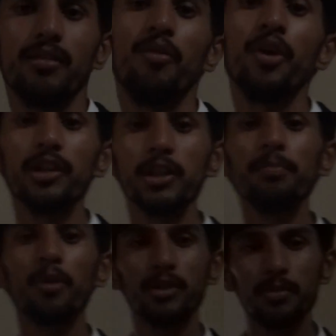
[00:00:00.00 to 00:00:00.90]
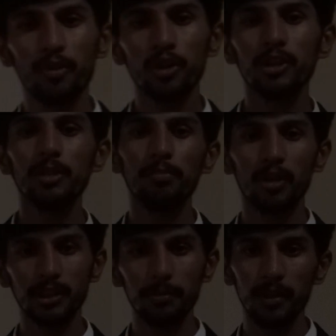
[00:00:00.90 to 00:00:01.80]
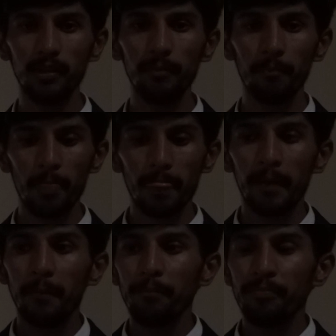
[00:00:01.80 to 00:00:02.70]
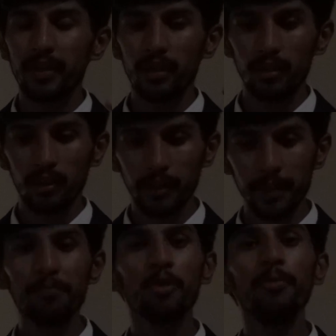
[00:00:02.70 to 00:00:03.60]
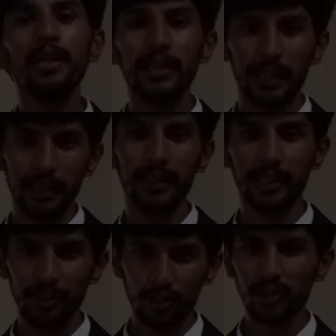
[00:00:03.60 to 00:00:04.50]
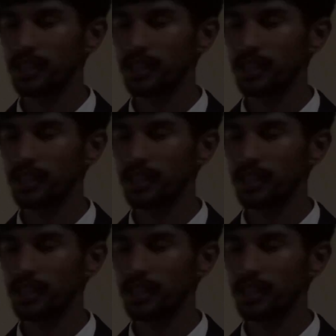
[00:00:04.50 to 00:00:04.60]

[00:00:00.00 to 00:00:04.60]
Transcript: what are the possible improvement they can take into the